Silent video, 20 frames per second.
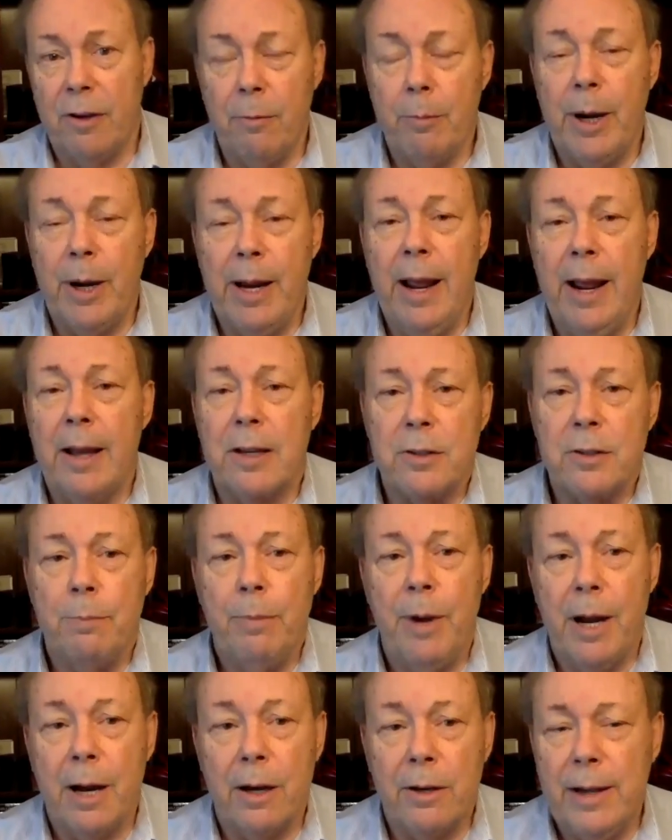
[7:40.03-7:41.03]
Everybody has to
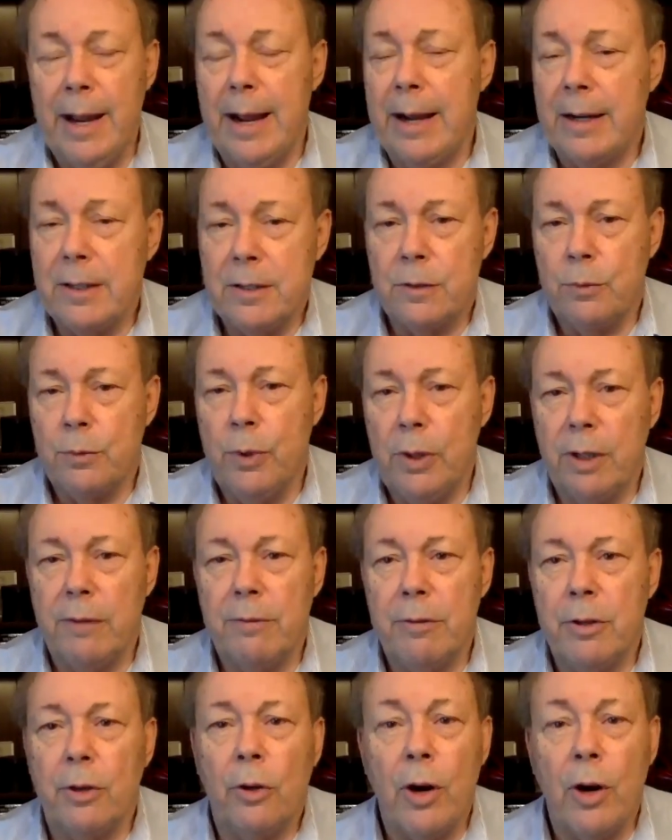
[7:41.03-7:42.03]
pay our taxes. We
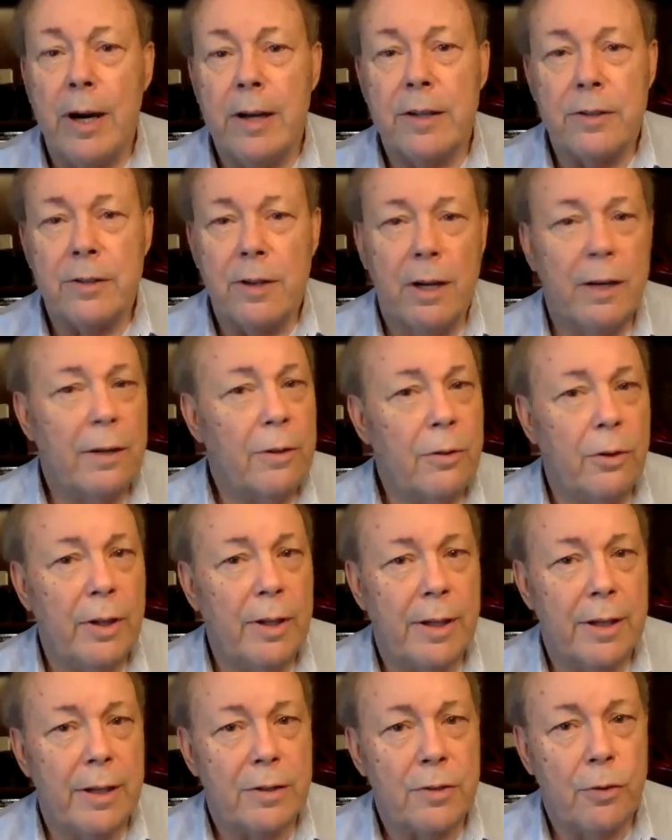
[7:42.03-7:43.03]
live in the greatest country
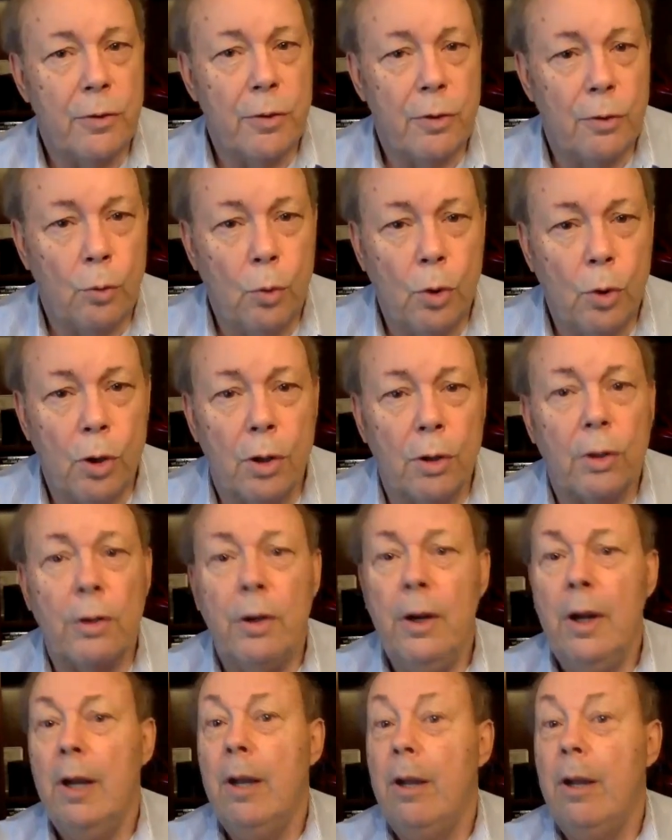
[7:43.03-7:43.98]
in the history of the world.